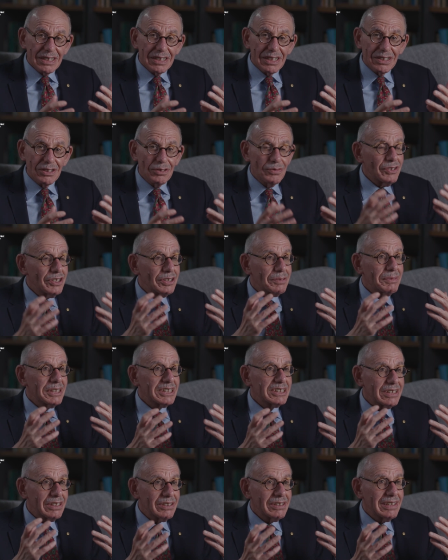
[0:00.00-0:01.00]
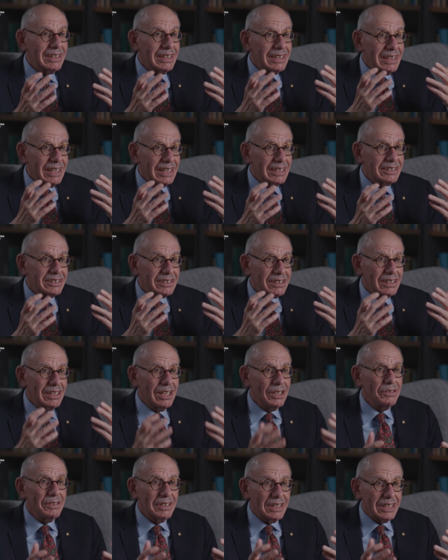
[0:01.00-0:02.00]
that you feel much less
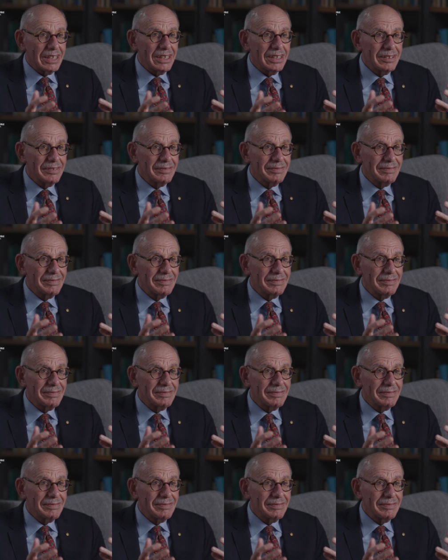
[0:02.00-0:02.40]
lonely